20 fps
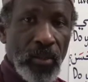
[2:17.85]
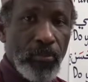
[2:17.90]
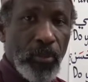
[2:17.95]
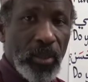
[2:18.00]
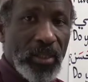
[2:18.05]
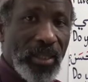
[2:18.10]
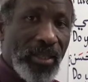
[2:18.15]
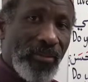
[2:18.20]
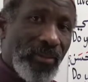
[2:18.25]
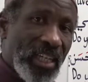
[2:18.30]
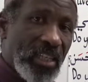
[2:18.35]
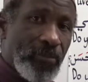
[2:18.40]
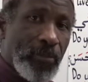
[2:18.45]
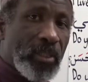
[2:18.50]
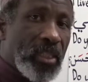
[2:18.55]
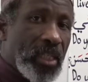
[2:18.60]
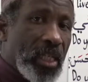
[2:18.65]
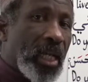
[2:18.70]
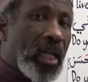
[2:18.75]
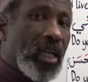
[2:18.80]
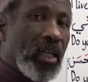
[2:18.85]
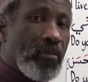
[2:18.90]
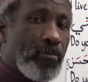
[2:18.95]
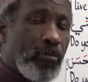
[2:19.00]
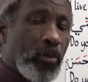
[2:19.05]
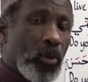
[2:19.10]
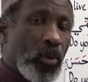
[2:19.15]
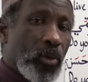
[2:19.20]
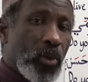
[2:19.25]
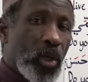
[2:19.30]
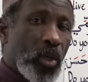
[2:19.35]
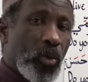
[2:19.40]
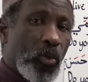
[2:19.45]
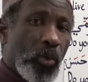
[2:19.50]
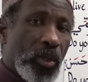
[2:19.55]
But in this particular book,